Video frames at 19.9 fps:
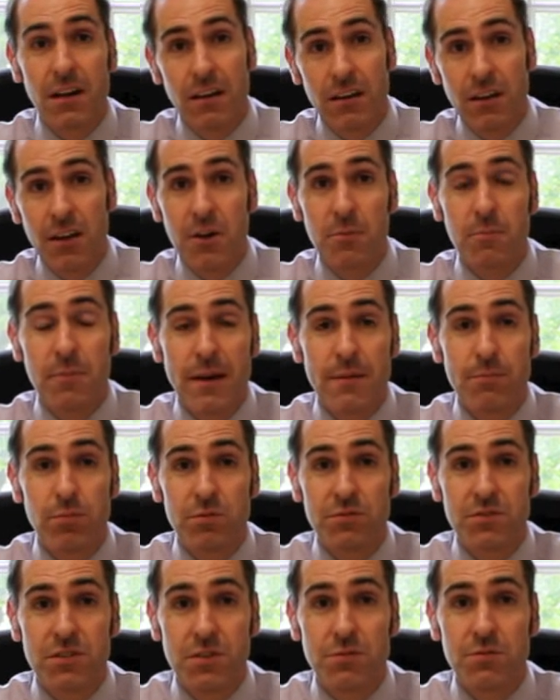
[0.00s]
lot of people
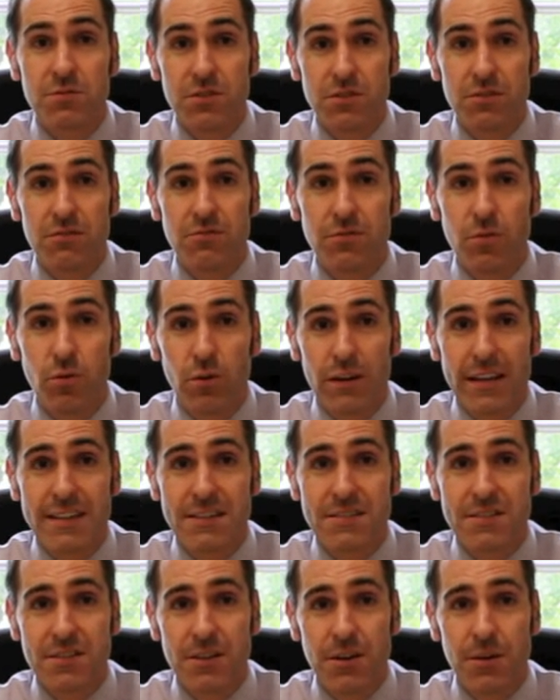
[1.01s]
do sort of fall
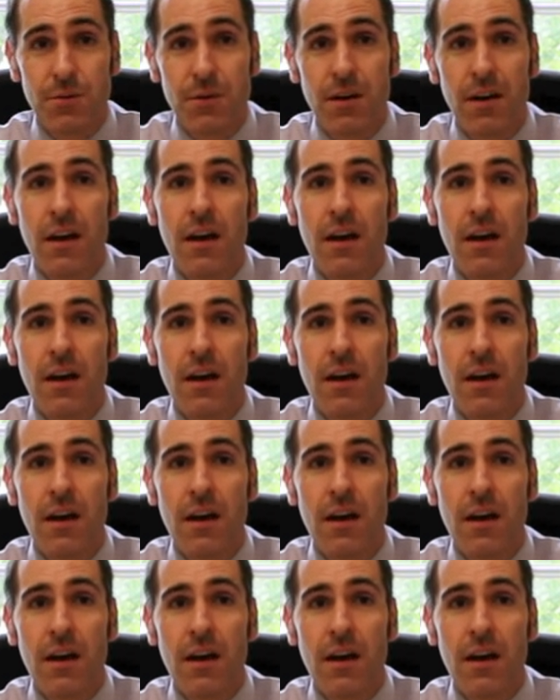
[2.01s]
into.